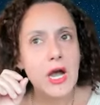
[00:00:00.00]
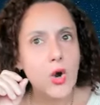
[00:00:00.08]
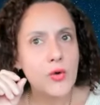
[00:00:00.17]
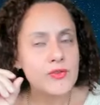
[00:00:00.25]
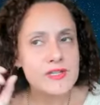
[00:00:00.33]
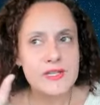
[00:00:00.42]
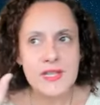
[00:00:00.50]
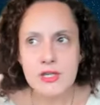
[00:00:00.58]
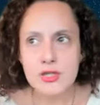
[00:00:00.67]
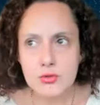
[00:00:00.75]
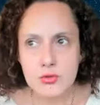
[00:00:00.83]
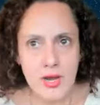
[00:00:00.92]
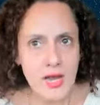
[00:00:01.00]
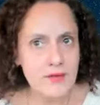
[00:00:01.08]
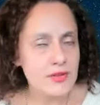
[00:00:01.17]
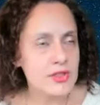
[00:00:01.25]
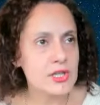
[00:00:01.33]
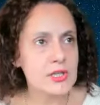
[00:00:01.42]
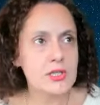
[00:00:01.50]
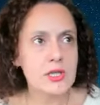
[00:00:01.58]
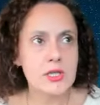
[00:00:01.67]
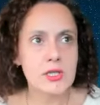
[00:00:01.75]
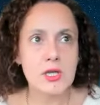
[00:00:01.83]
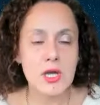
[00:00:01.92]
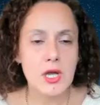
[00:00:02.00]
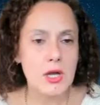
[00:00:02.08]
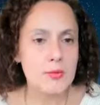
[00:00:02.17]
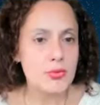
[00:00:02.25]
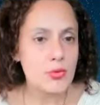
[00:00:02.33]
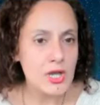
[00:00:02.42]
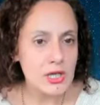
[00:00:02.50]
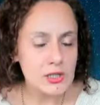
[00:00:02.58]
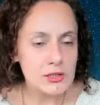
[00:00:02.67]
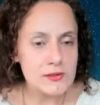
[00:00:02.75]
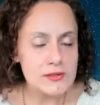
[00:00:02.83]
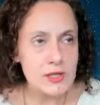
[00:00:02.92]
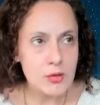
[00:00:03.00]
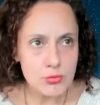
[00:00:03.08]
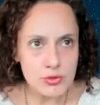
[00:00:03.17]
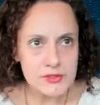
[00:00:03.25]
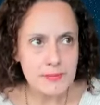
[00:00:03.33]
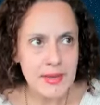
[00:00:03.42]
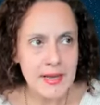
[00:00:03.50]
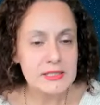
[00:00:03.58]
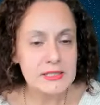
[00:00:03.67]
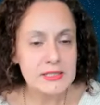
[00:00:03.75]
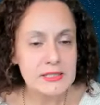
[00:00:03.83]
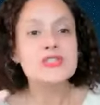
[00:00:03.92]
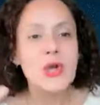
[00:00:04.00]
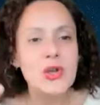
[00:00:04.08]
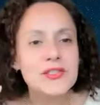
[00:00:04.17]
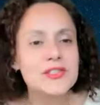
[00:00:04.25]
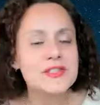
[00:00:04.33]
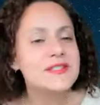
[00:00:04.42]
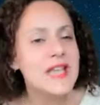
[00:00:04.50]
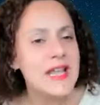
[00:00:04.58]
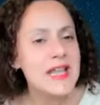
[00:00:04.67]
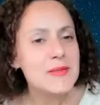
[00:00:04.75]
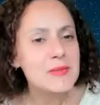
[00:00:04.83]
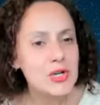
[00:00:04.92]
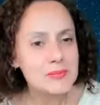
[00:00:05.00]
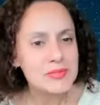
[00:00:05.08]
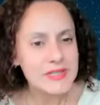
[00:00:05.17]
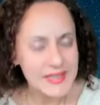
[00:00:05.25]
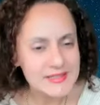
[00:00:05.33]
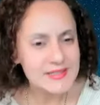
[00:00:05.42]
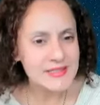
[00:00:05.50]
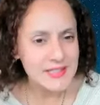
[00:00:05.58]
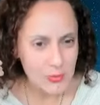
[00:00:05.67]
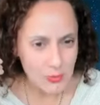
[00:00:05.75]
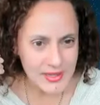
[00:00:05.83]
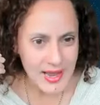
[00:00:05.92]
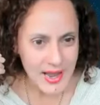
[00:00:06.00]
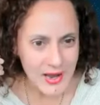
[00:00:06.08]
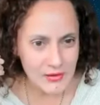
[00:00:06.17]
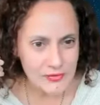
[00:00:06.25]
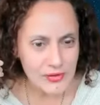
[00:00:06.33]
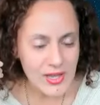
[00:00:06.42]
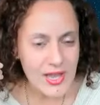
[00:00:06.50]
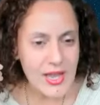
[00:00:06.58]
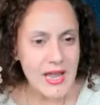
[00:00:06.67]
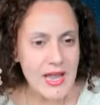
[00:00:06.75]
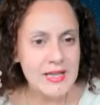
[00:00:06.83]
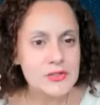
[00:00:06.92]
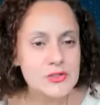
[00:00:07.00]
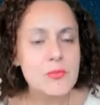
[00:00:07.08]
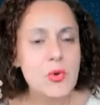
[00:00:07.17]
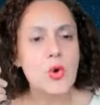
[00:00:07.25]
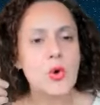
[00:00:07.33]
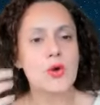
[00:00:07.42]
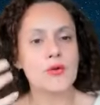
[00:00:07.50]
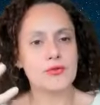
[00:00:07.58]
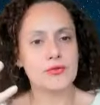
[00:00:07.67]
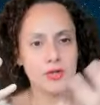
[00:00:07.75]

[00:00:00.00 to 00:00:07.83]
obviously they do have a thinking brain in some respects but it's not the same complexity that we have it's mm-hmm. more of